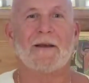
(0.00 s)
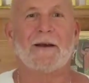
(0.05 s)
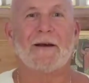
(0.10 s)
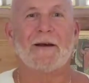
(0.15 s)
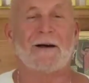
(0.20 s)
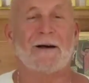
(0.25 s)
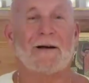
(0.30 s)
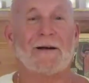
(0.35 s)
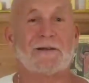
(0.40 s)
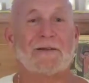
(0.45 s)

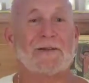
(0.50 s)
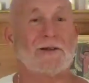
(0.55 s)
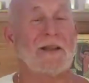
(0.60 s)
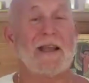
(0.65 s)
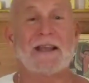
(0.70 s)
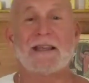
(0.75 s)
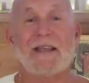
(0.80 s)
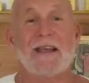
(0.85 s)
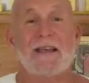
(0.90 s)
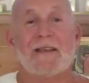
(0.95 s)
Uh, so
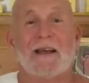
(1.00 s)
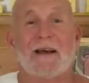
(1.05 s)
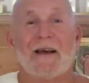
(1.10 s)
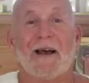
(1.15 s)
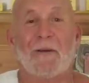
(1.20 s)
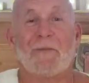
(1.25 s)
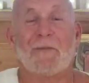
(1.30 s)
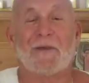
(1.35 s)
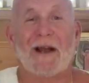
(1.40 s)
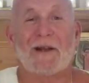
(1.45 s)
that's it.
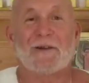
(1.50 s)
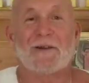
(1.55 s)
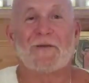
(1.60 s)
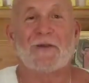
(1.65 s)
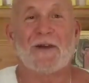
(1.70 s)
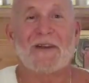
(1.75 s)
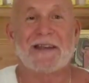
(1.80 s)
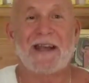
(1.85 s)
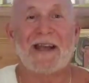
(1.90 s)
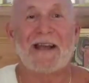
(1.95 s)
I'm Doctor
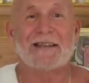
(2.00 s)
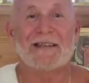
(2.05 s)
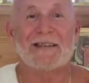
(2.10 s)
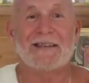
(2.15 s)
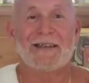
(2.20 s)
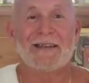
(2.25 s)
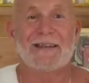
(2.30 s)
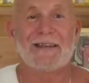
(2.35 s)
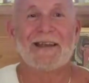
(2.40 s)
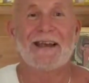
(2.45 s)

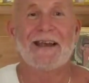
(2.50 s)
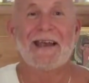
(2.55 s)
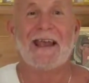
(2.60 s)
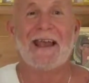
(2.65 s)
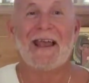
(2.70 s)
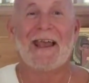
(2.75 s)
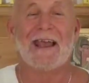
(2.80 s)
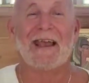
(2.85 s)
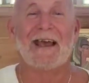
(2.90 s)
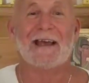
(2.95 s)
Fantastic,
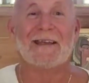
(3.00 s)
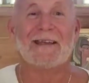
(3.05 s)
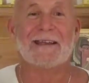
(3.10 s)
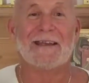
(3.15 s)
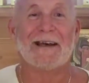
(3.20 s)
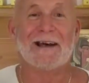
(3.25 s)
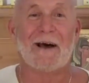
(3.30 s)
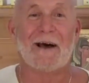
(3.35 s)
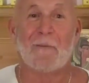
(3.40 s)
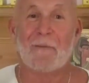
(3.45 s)

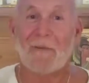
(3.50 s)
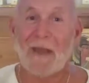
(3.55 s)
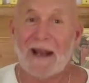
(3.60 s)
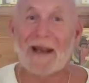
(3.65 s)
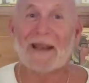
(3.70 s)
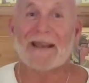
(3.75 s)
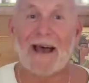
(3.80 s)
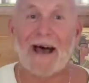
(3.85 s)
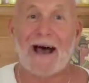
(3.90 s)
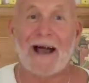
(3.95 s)
and uh, I'm
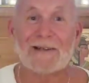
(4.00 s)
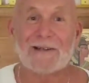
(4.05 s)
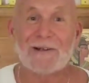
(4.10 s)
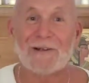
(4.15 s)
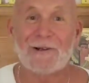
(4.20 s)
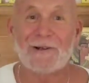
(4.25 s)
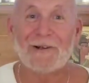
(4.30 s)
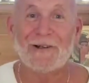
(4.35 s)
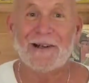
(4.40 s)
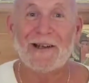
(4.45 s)
not a
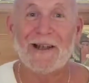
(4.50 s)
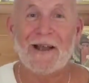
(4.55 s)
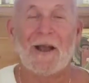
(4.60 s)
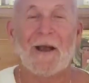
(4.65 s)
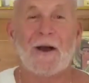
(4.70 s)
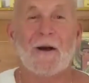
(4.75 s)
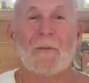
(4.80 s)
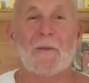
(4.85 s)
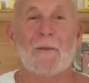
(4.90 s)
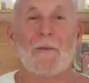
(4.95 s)
doctor,
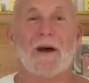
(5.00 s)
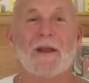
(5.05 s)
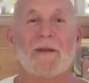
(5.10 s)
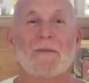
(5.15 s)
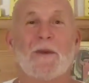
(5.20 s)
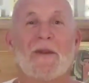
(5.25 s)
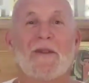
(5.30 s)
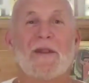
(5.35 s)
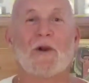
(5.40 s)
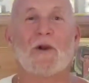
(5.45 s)

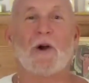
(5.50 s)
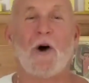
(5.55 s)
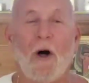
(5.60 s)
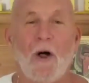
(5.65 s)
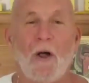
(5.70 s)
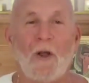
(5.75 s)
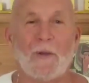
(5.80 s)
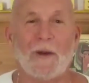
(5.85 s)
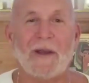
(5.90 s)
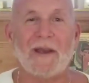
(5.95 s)
but they're
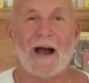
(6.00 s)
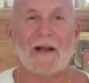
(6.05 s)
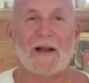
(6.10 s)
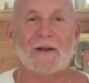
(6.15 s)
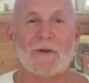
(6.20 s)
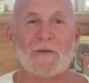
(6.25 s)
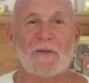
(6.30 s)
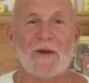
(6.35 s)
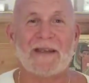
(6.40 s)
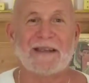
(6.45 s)
calling me
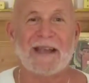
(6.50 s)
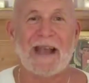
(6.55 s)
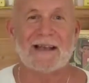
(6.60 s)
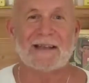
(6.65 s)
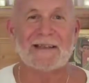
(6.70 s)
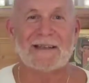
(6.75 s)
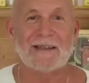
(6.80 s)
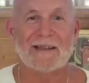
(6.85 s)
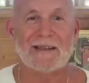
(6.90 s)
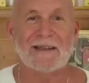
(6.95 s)
Doctor
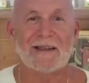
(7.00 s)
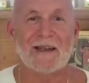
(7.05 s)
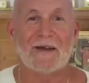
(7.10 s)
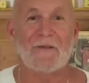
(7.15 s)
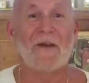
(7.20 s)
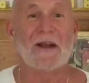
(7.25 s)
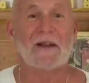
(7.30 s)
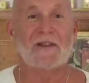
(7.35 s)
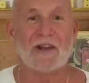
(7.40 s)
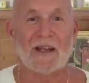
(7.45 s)
Fantastic
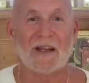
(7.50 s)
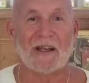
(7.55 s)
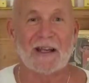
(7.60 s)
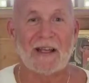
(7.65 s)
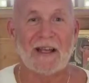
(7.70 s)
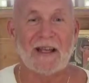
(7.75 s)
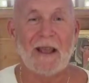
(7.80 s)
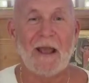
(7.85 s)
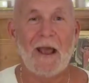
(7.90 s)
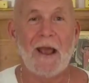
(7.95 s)

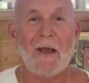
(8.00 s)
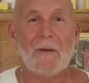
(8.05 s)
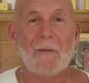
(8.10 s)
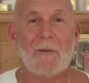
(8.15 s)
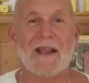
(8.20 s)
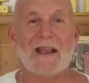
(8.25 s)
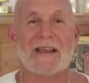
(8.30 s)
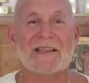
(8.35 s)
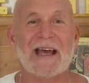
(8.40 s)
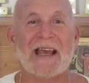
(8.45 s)
affectionately,
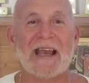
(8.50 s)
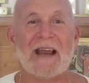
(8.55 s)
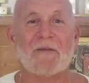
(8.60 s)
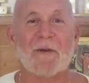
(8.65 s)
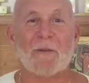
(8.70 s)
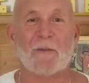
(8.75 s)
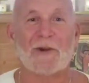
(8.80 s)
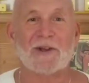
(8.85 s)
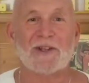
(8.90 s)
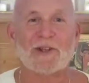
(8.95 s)
because I
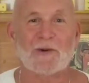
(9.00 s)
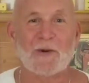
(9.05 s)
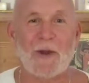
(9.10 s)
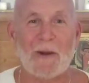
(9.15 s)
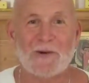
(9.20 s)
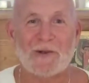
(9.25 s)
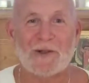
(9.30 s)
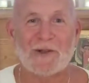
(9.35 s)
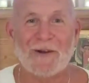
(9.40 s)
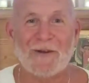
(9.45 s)
have the
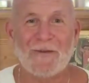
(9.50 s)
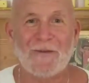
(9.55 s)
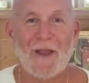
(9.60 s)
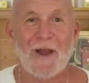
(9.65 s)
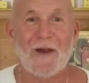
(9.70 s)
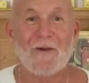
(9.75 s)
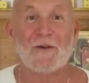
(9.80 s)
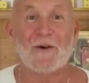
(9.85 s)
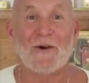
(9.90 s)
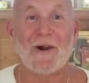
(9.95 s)
prescription
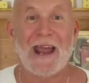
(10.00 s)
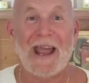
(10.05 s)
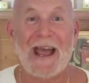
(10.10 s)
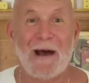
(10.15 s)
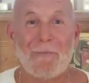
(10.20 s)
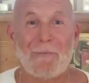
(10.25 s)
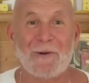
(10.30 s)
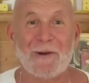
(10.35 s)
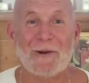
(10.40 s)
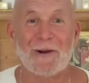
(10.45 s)
for a
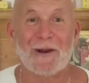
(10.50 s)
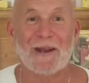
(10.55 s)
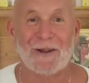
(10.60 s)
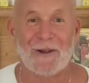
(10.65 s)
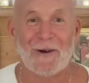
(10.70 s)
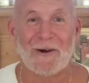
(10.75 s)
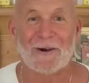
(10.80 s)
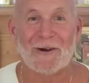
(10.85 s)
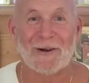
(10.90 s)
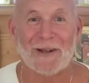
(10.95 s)
happier
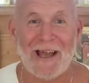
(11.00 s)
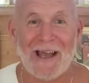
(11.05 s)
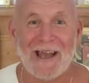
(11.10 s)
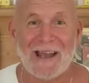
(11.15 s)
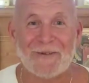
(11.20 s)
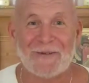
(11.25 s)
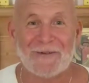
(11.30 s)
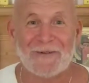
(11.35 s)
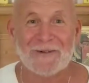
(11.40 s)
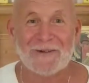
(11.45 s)
and longer
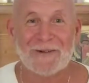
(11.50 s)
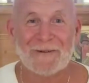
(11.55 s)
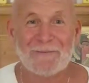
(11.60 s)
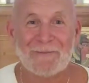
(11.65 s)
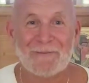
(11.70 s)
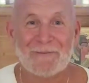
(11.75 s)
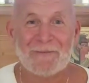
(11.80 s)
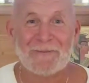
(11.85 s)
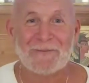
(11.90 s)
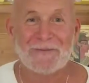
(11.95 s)
life.
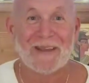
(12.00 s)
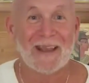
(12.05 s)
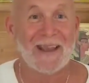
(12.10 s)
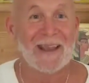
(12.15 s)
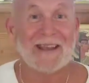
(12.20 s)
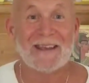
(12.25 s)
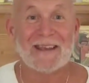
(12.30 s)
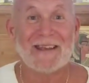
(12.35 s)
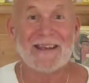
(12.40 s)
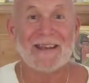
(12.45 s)

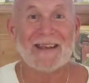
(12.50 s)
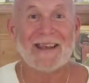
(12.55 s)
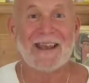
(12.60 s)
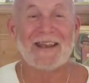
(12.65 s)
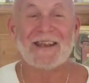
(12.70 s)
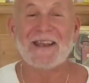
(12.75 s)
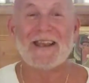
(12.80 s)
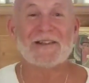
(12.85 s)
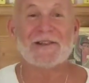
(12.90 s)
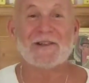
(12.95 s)

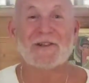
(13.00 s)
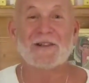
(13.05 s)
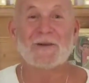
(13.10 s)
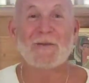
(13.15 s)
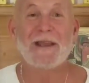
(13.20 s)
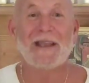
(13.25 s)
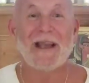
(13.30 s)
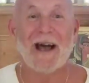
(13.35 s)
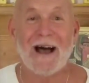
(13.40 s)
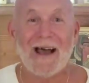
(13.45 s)
And that's
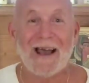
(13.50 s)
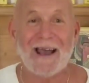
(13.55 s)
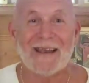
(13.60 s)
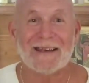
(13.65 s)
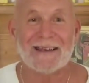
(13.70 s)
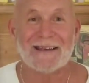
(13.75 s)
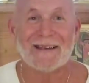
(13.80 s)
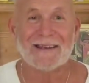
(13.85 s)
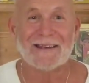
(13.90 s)
just be kind.